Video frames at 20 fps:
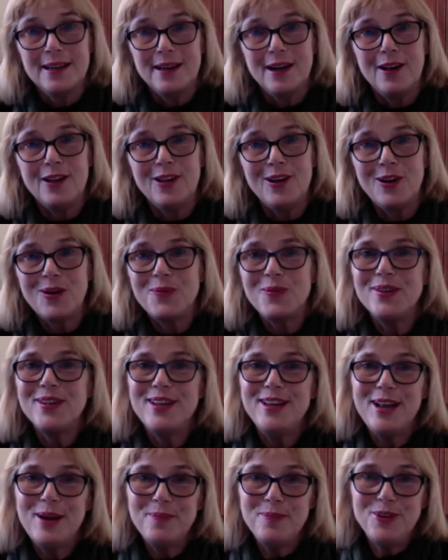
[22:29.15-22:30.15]
along with
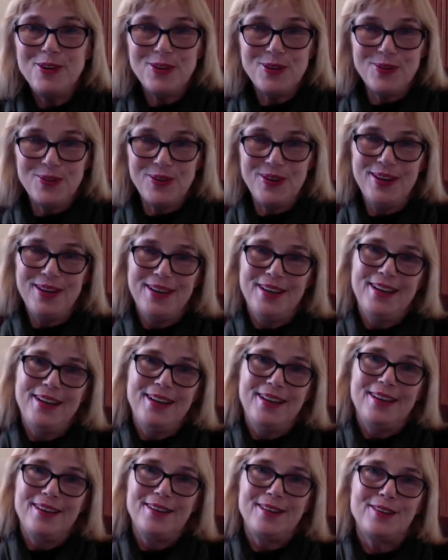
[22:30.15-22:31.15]
Neptune.
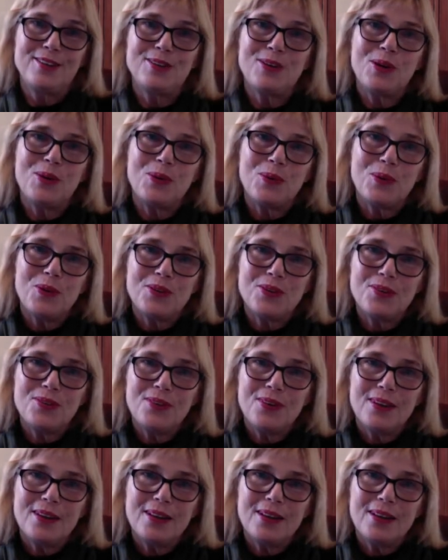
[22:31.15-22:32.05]
So it's